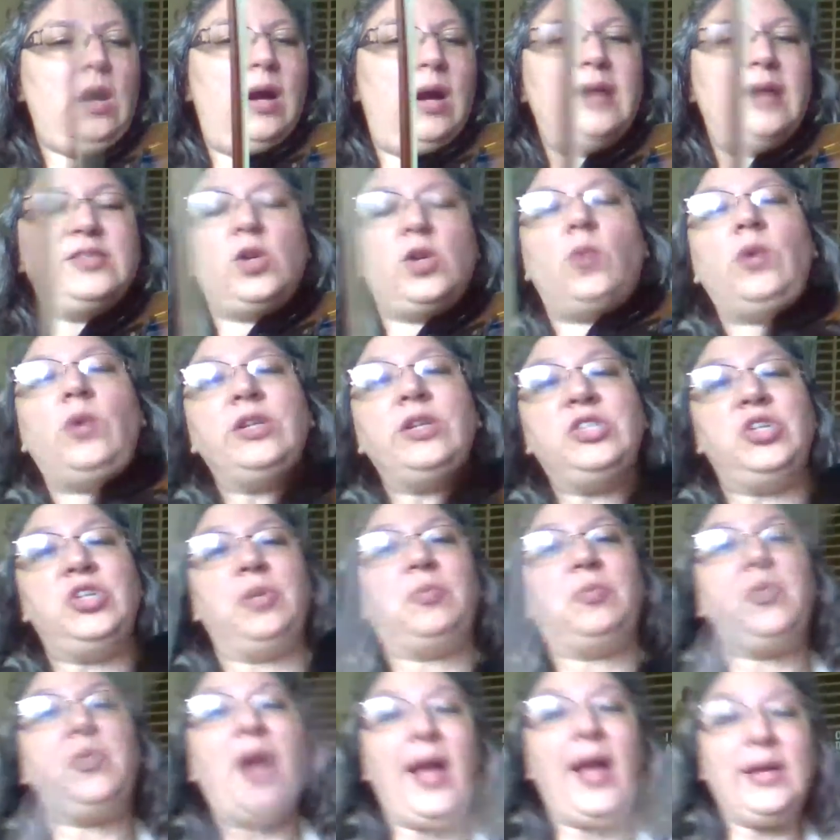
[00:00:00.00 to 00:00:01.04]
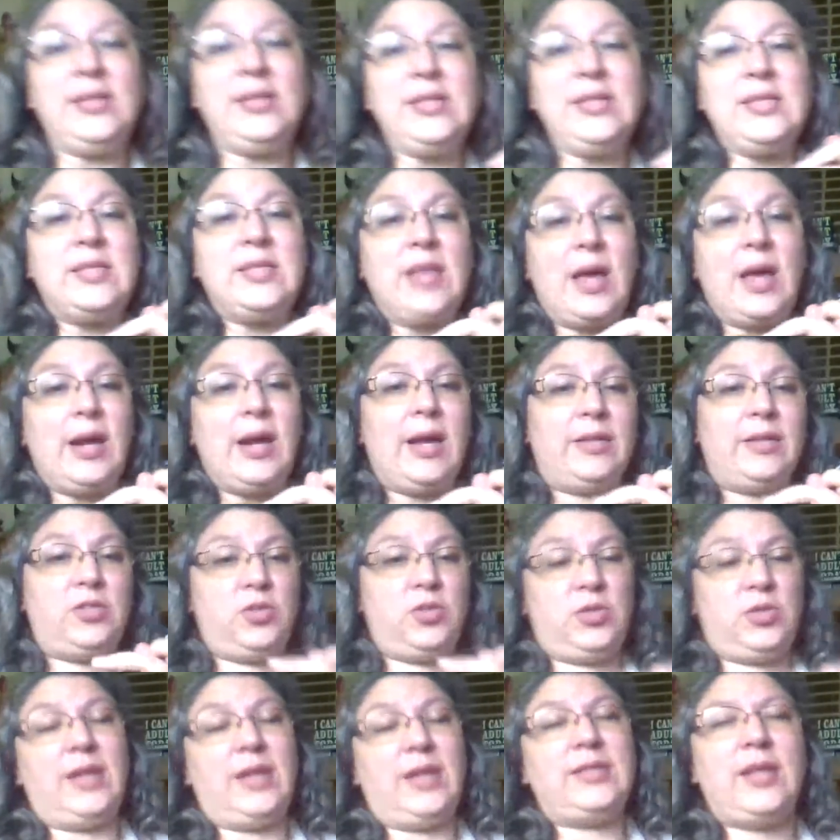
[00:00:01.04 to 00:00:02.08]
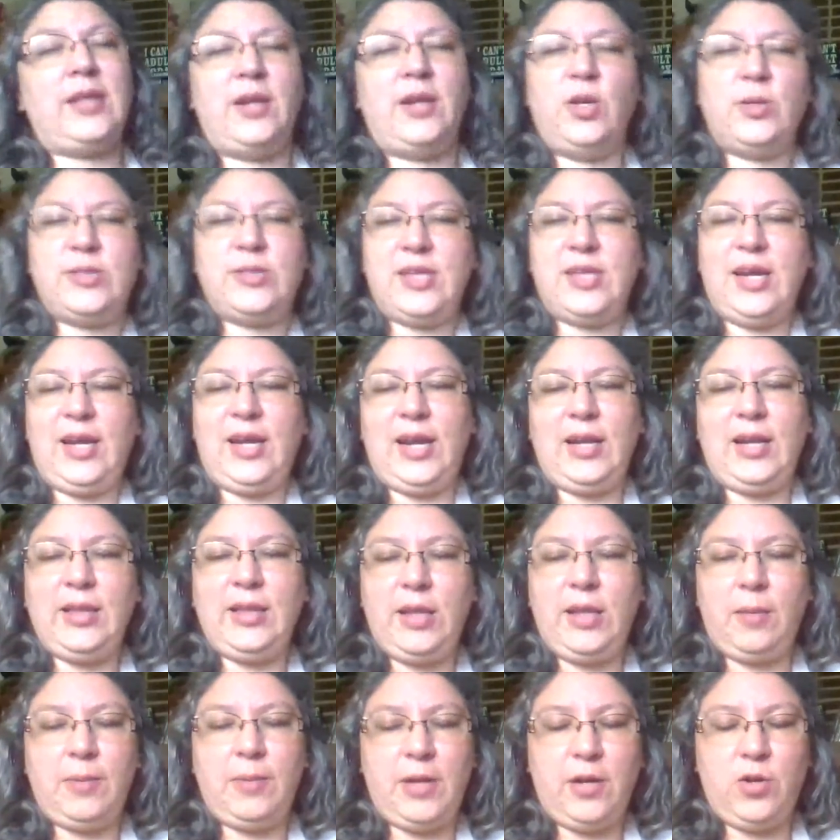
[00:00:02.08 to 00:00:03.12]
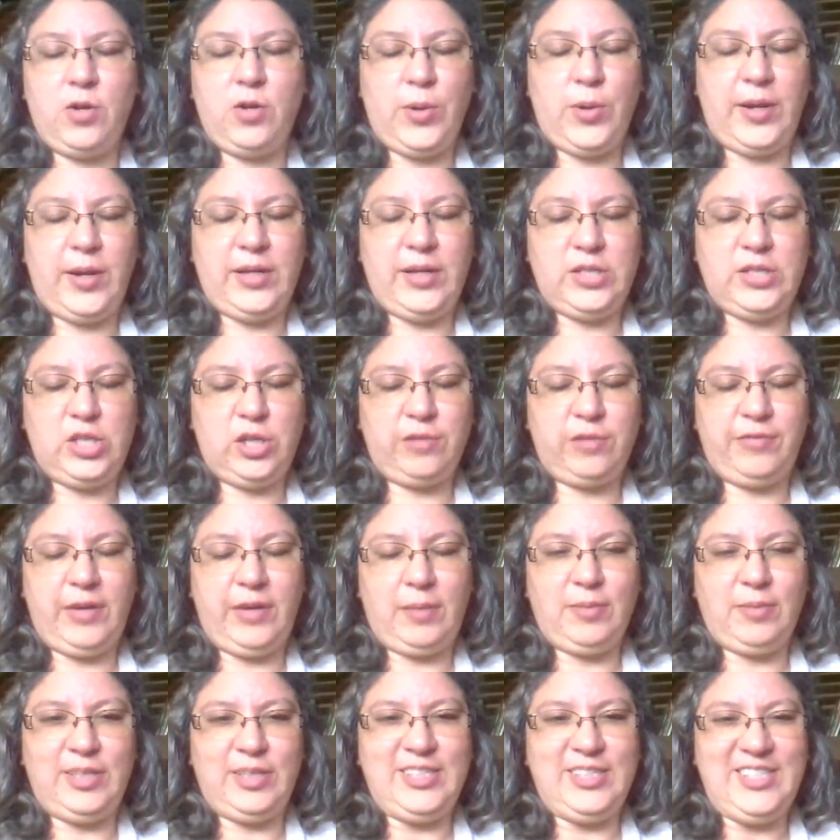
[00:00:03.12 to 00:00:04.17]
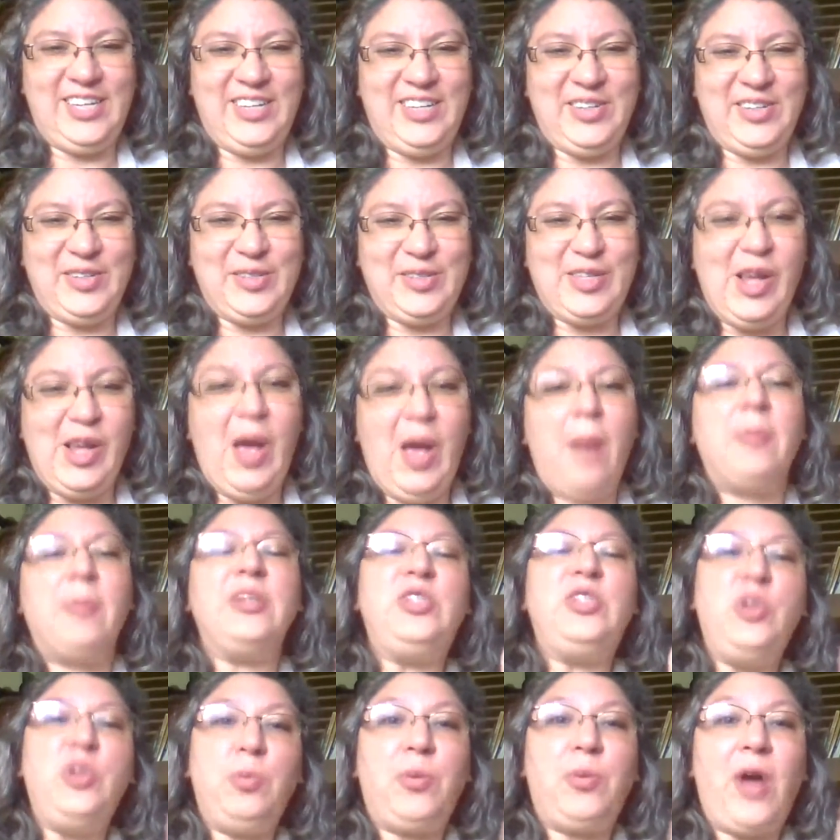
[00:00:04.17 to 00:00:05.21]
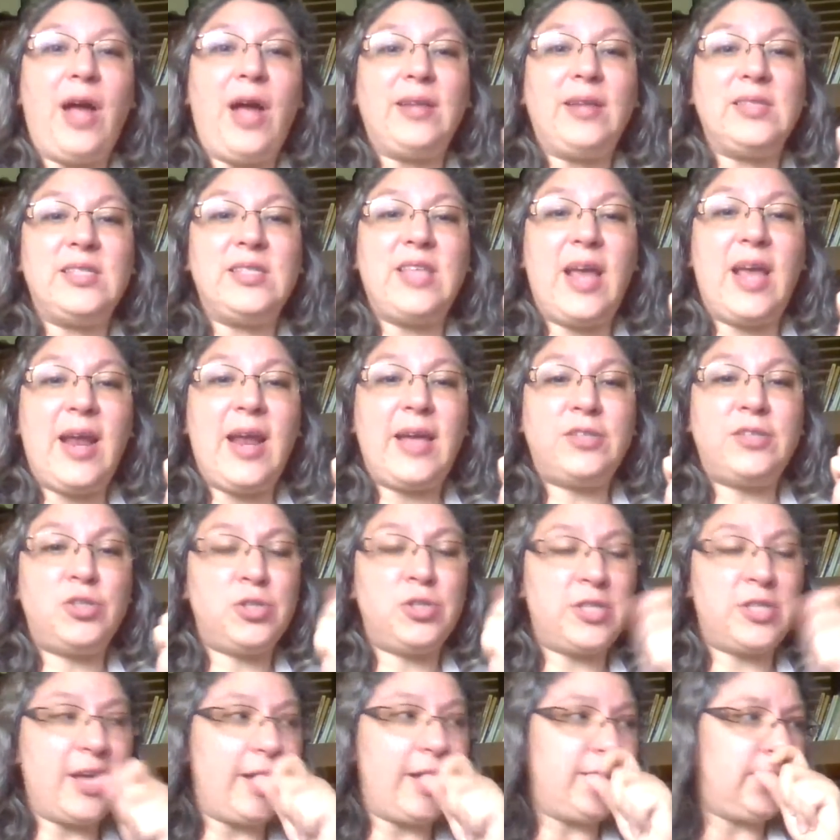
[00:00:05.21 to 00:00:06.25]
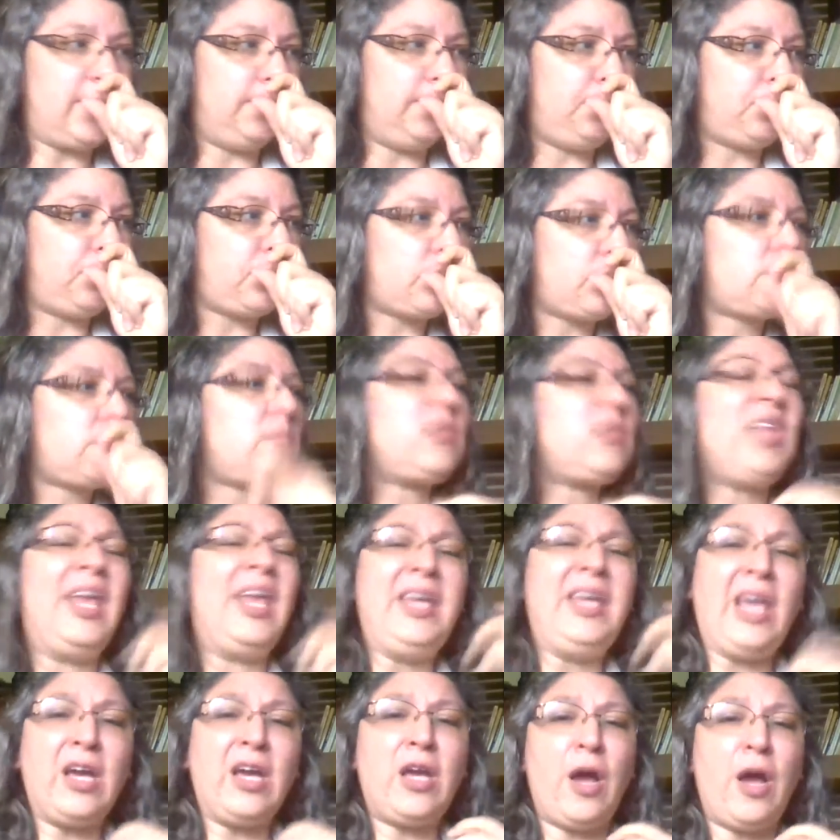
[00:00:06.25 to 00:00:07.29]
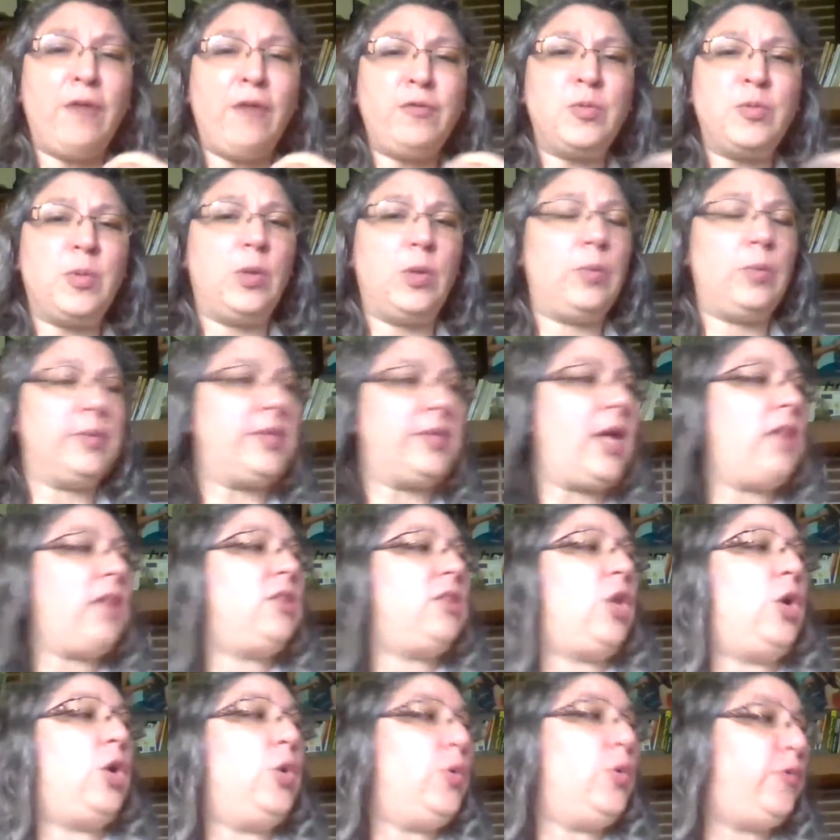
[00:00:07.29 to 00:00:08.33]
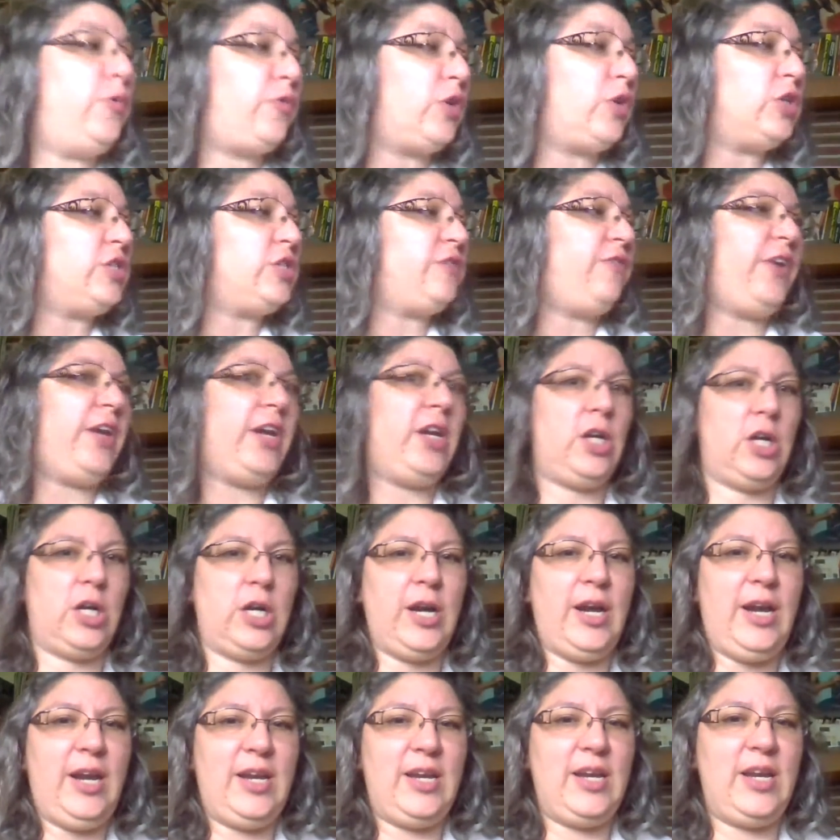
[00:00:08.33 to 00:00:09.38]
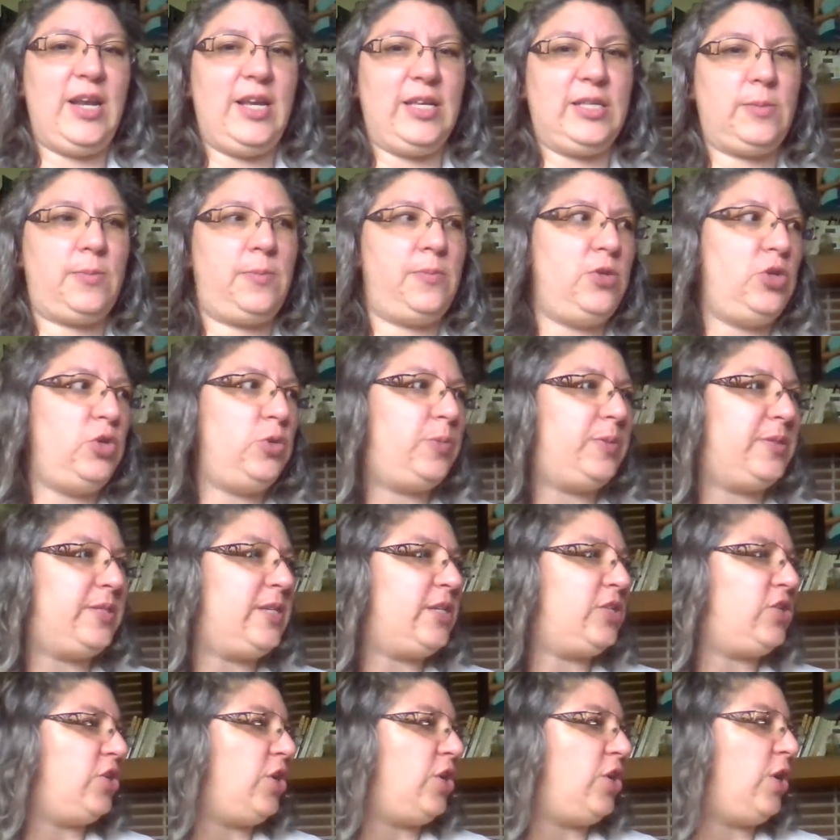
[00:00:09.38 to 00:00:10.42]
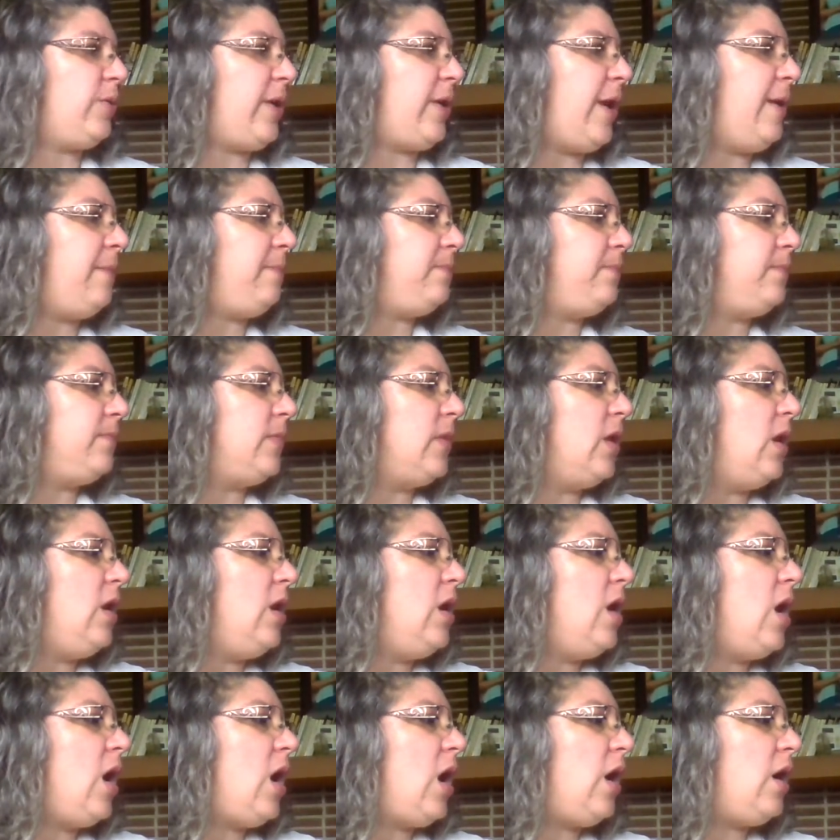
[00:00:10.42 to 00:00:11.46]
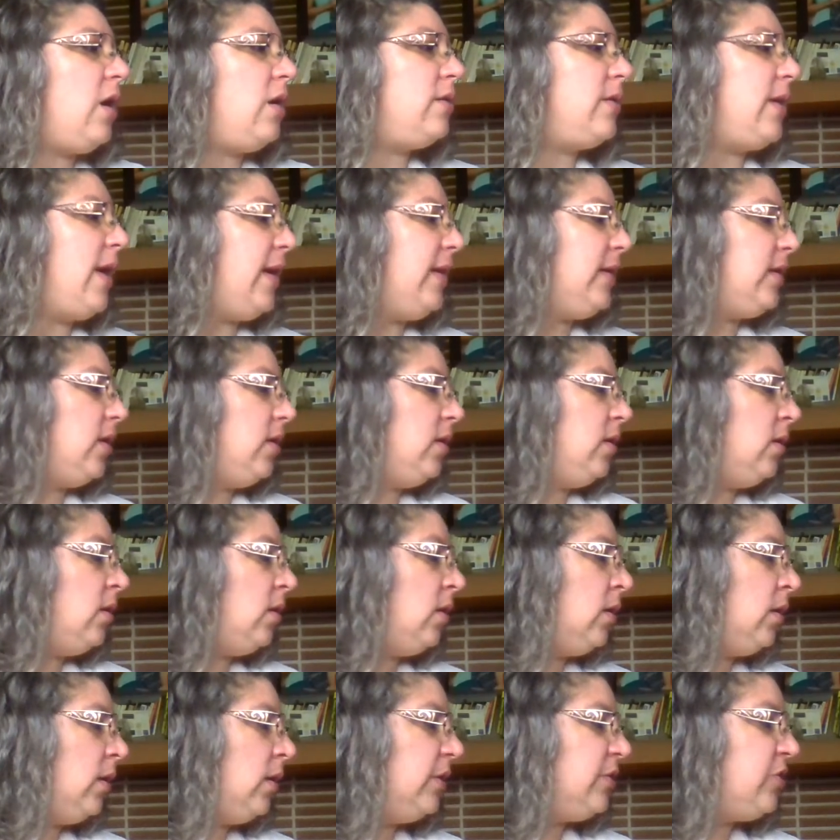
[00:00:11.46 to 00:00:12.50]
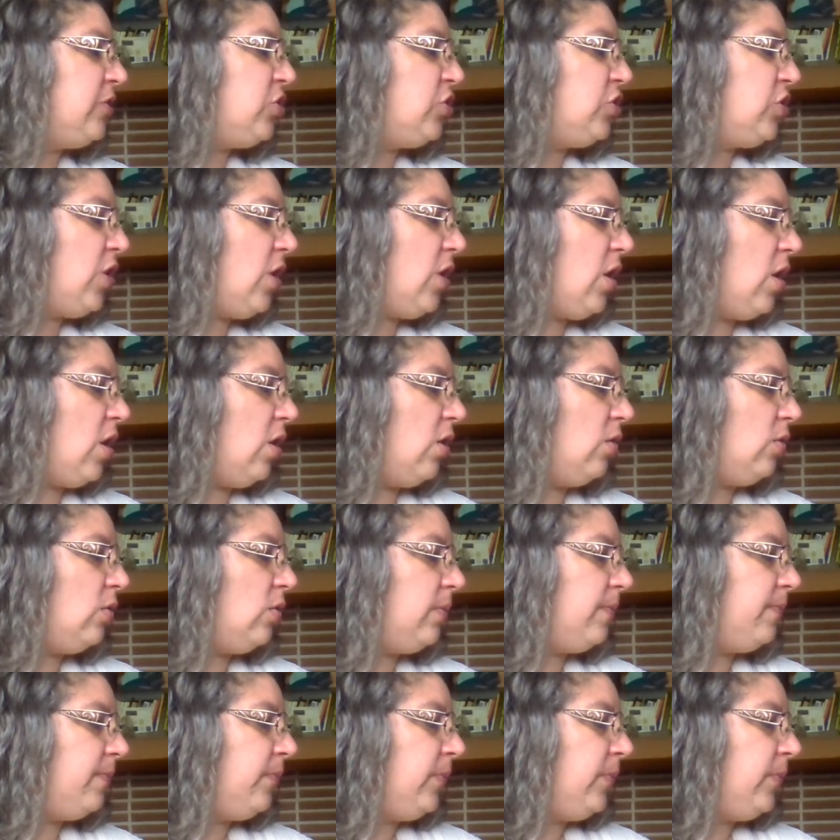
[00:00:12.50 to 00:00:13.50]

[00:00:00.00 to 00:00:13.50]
So I want you to practice that exercise. I know it's going to get a little bit annoying to your family's ears, but do practice that exercise and get comfortable with that low first finger in its new position, okay? All right. So